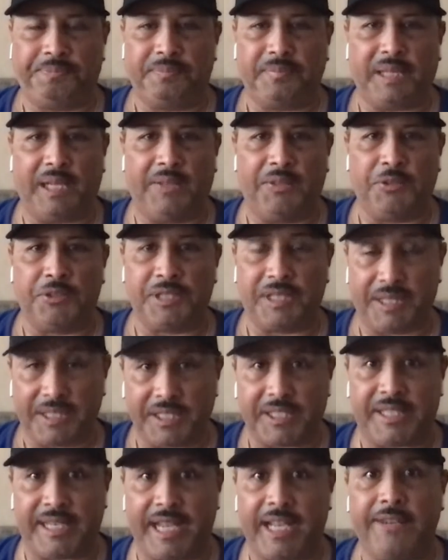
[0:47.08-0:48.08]
And there's a
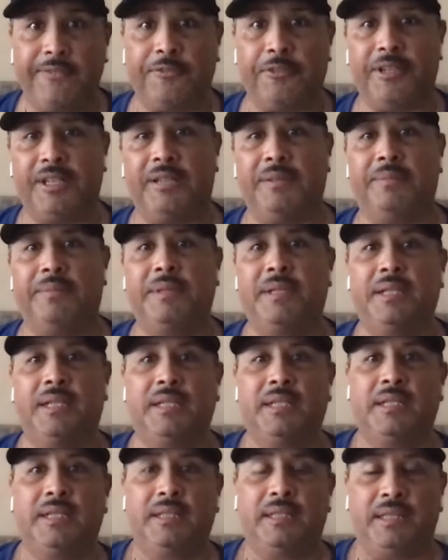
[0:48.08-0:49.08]
disdain for him,
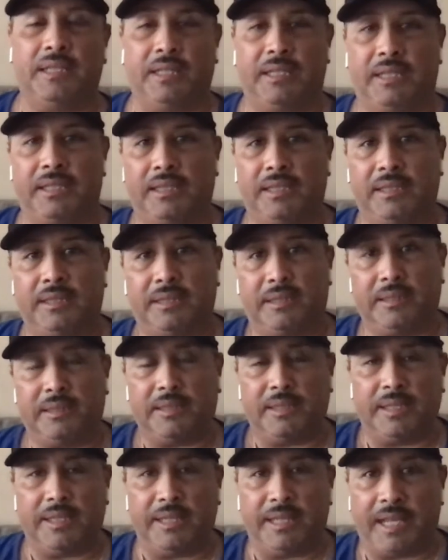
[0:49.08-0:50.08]
not
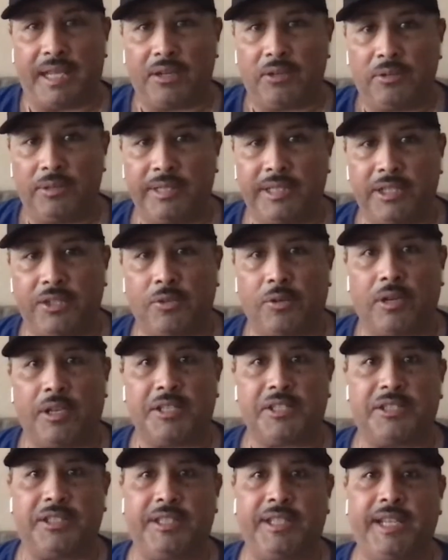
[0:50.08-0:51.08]
only
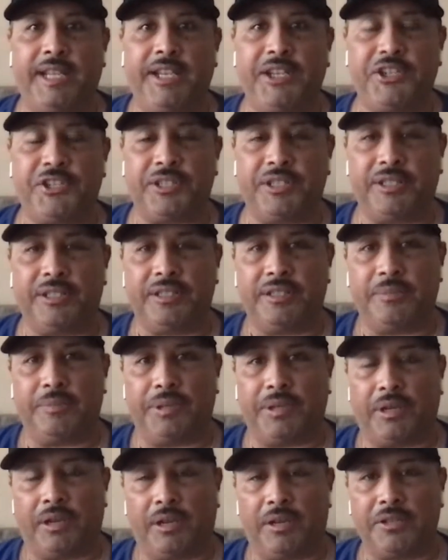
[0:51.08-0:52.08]
across the nation,
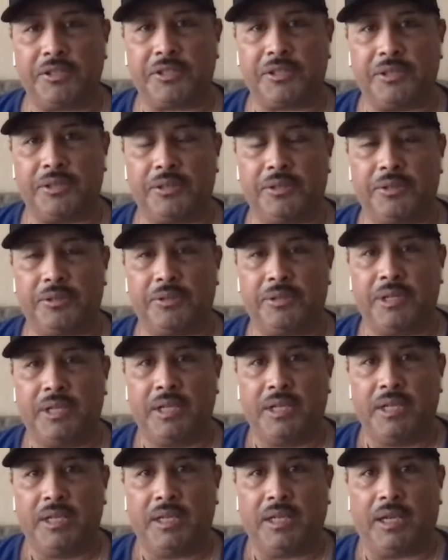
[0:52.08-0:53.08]
but also
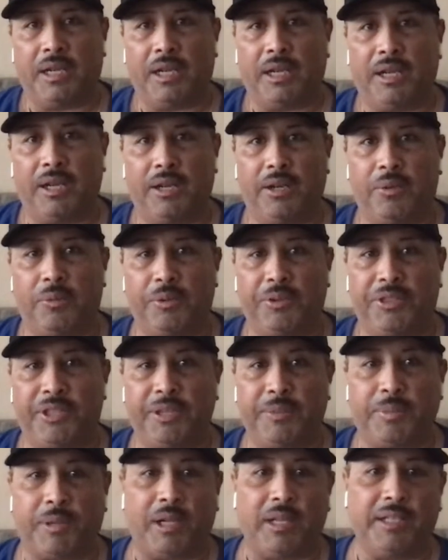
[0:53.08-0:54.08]

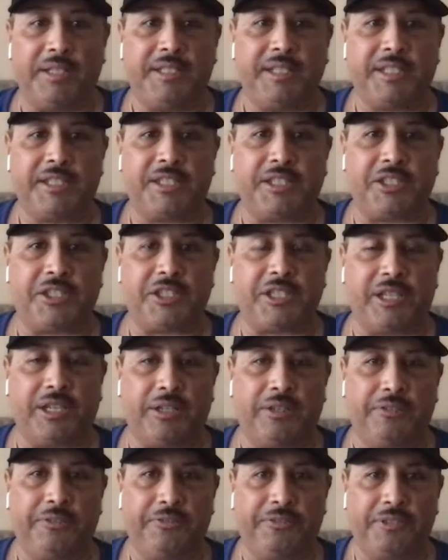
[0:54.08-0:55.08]
within politics
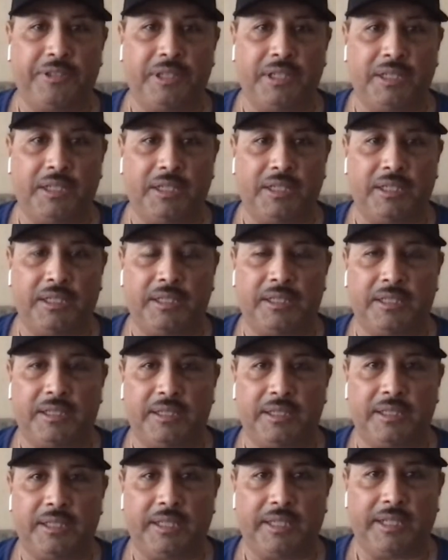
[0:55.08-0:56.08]
itself.
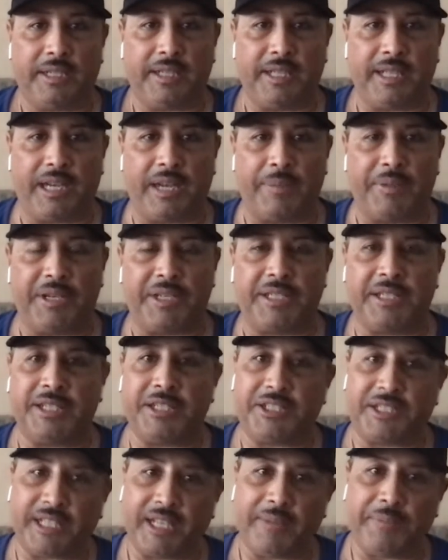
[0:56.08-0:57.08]
And I'm going to
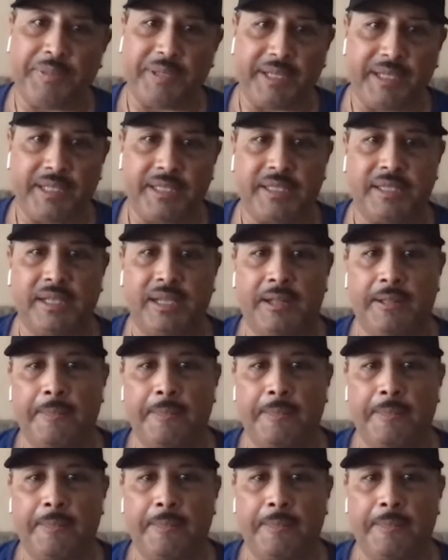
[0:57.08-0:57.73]
touch that piece.